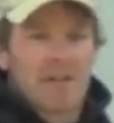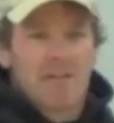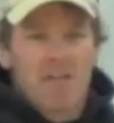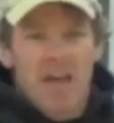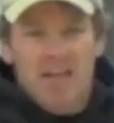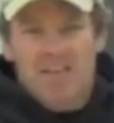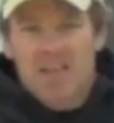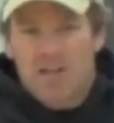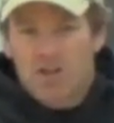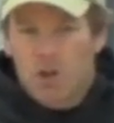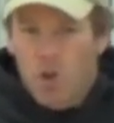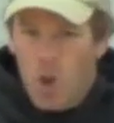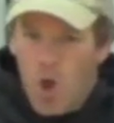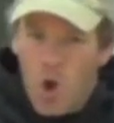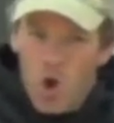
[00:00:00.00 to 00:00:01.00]
This is
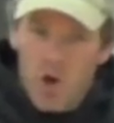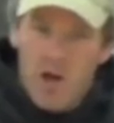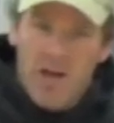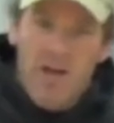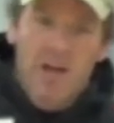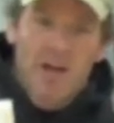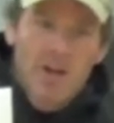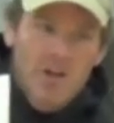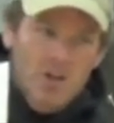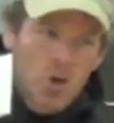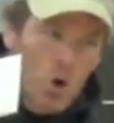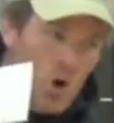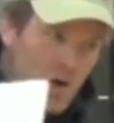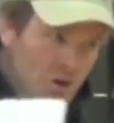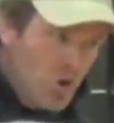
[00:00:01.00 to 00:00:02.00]
glory
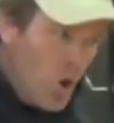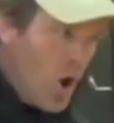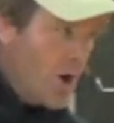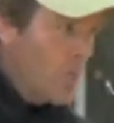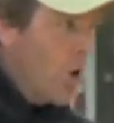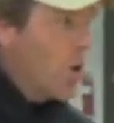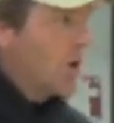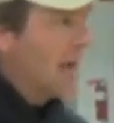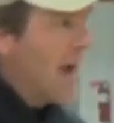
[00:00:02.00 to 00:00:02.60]
to a normal